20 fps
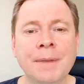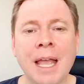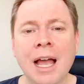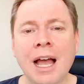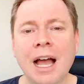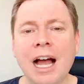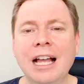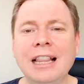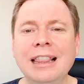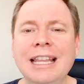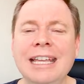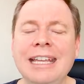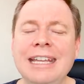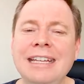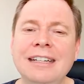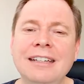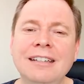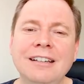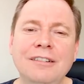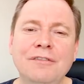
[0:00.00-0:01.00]
I
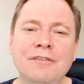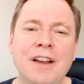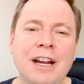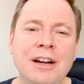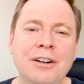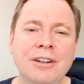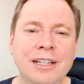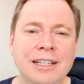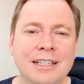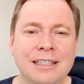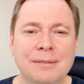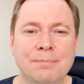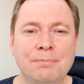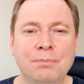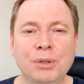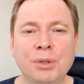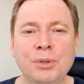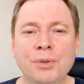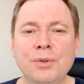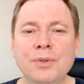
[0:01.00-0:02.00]
lay in various
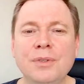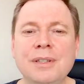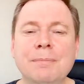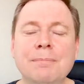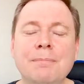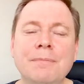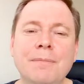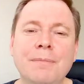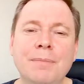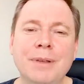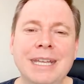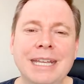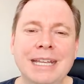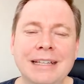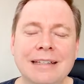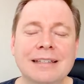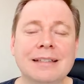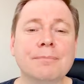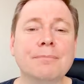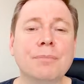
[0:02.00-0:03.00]
blues and
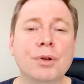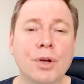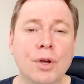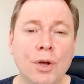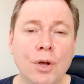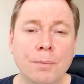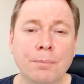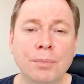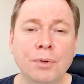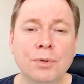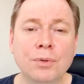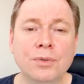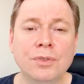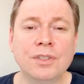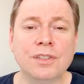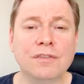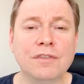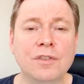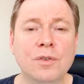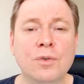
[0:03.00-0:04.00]
pinks and
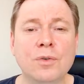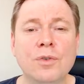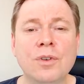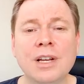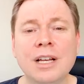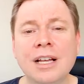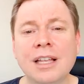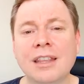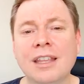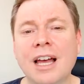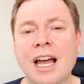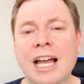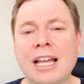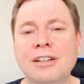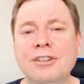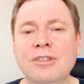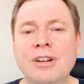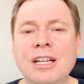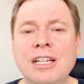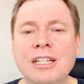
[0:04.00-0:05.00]
purples for the
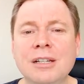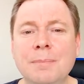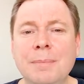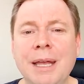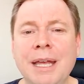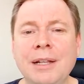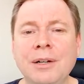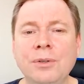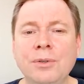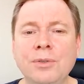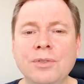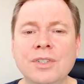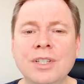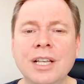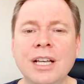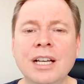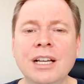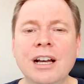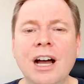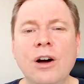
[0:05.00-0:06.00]
hydrangea petals,
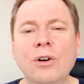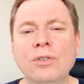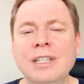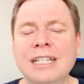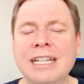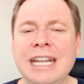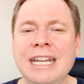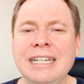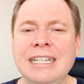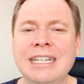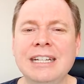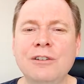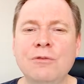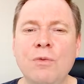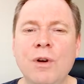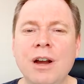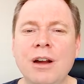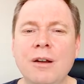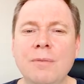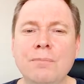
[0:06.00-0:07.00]

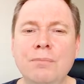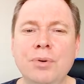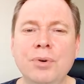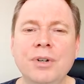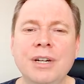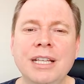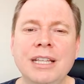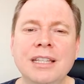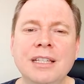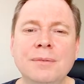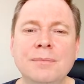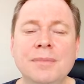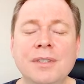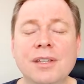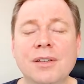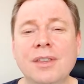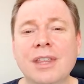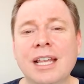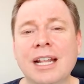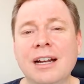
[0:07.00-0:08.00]
alternating where I'm putting them
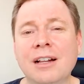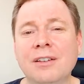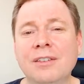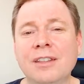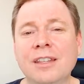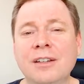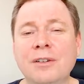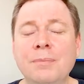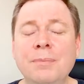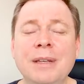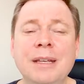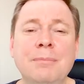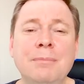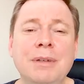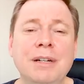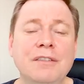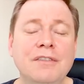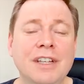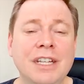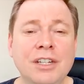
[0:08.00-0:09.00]
so that there'll be a
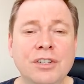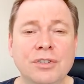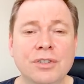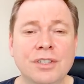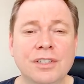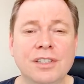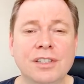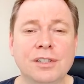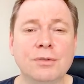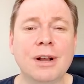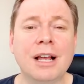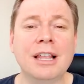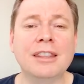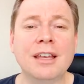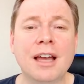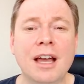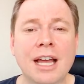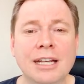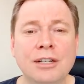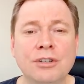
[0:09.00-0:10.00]
bit of interest throughout
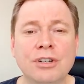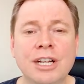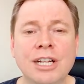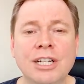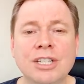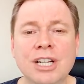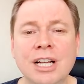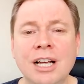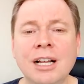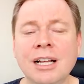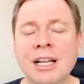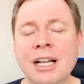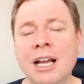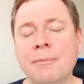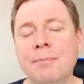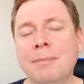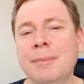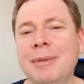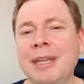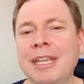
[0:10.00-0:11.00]
the
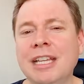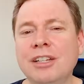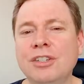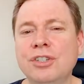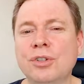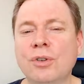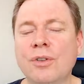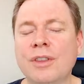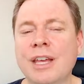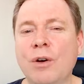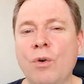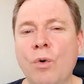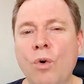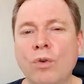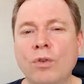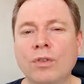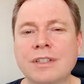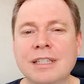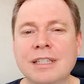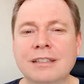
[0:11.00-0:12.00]
hydrangea, but making sure that
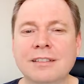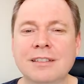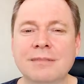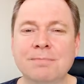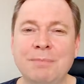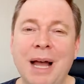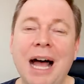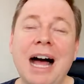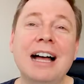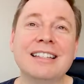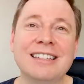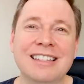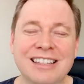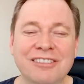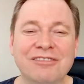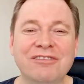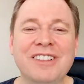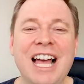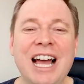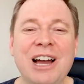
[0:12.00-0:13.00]
all parts of
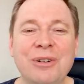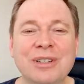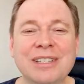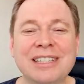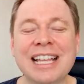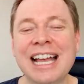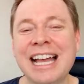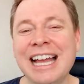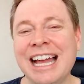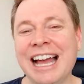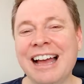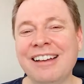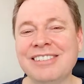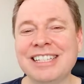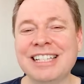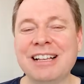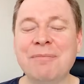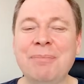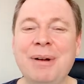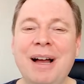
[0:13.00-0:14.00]
the flowers have
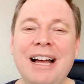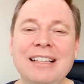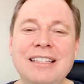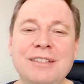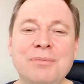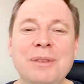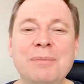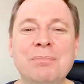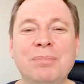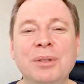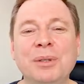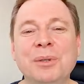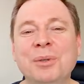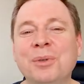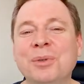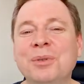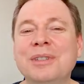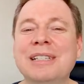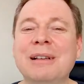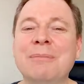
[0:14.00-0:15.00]
some parts with
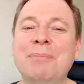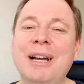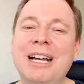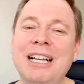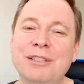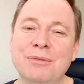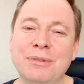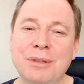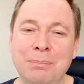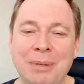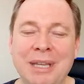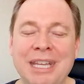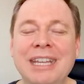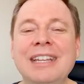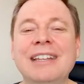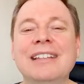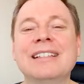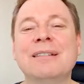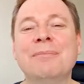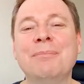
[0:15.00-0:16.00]
blue, some parts with
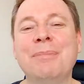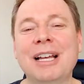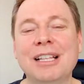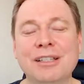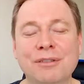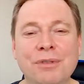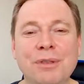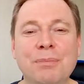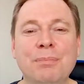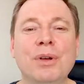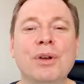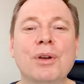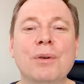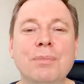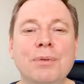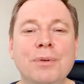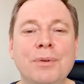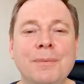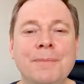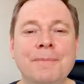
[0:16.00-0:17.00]
pink, some parts with
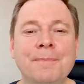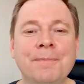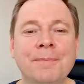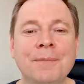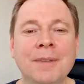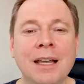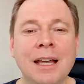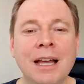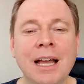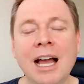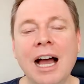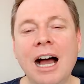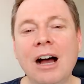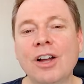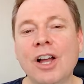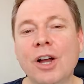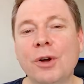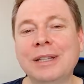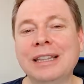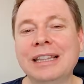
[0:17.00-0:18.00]
purple.
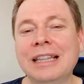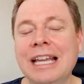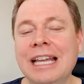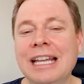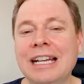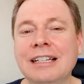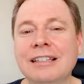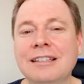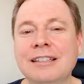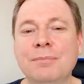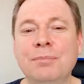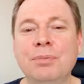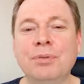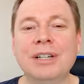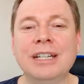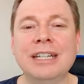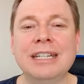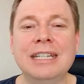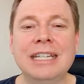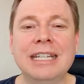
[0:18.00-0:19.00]
I'll go in later to
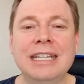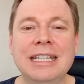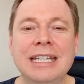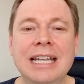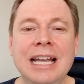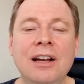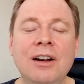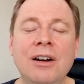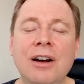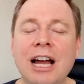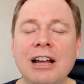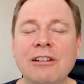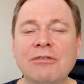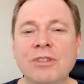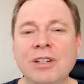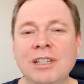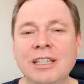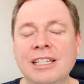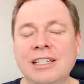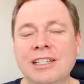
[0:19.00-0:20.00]
put in detail. I
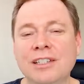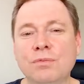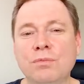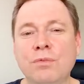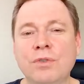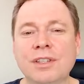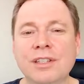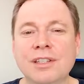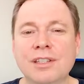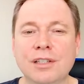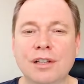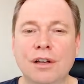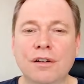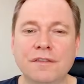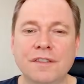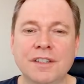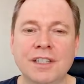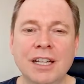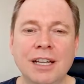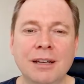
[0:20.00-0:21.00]
really just want
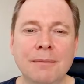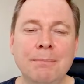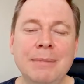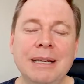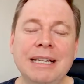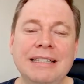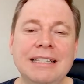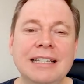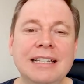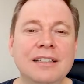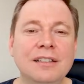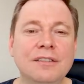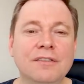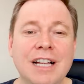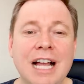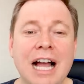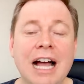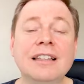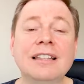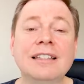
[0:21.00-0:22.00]
soft mixings
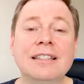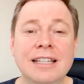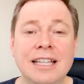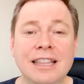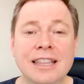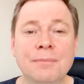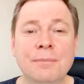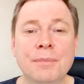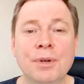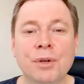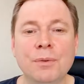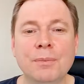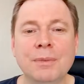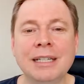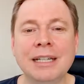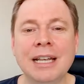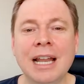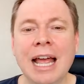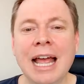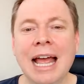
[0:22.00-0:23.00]
of colors at the
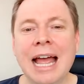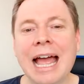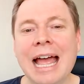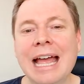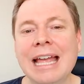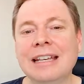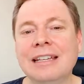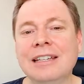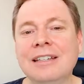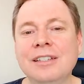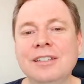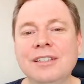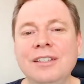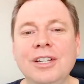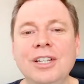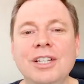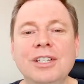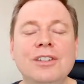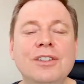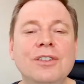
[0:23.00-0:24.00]
moment, and
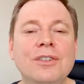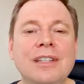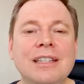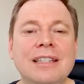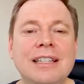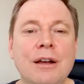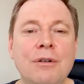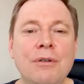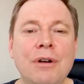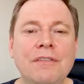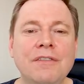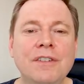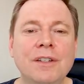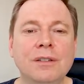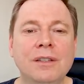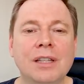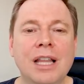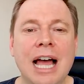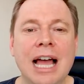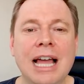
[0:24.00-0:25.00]
you can do this however
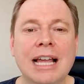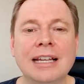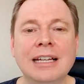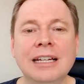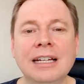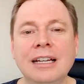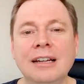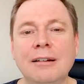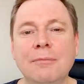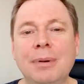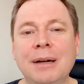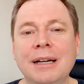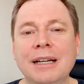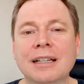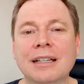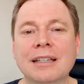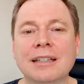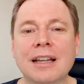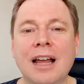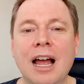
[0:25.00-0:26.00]
you like,
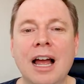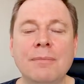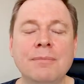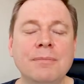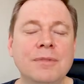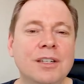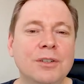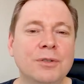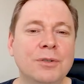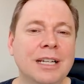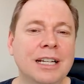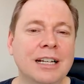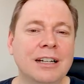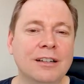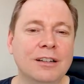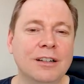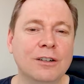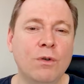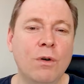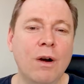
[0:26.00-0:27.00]
but I'm doing
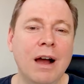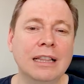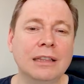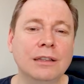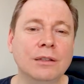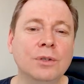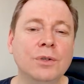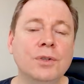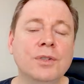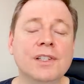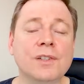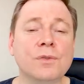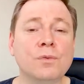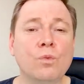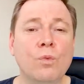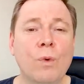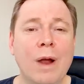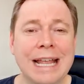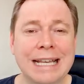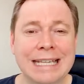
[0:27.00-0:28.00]
it quite loose
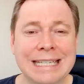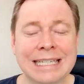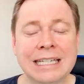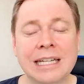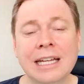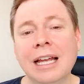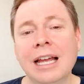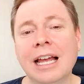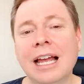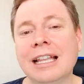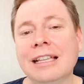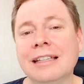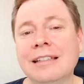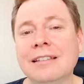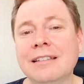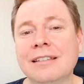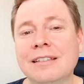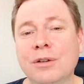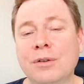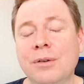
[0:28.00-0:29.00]
and wet,
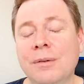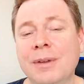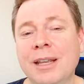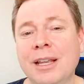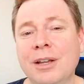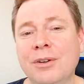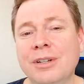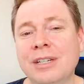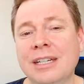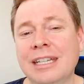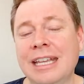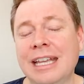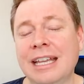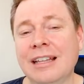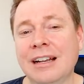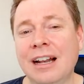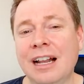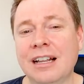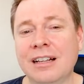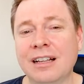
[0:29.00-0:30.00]
and so I'm going to
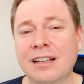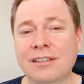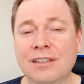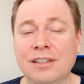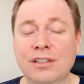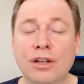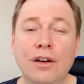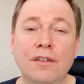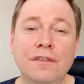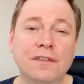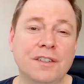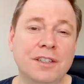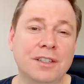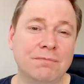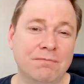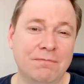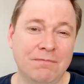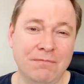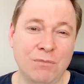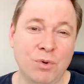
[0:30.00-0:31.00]
get a soft,
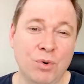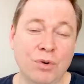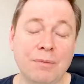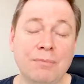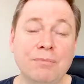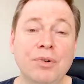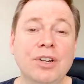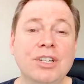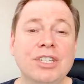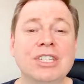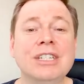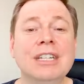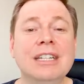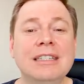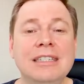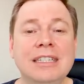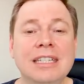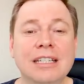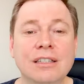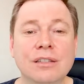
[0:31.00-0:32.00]
more
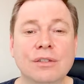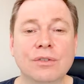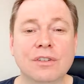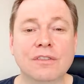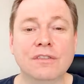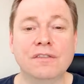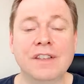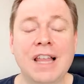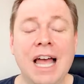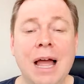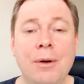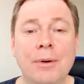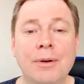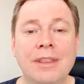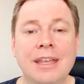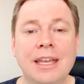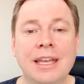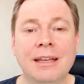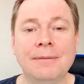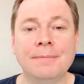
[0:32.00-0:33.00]
impressionistic sort of flower
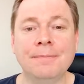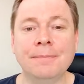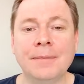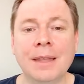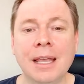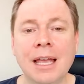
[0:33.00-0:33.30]
there.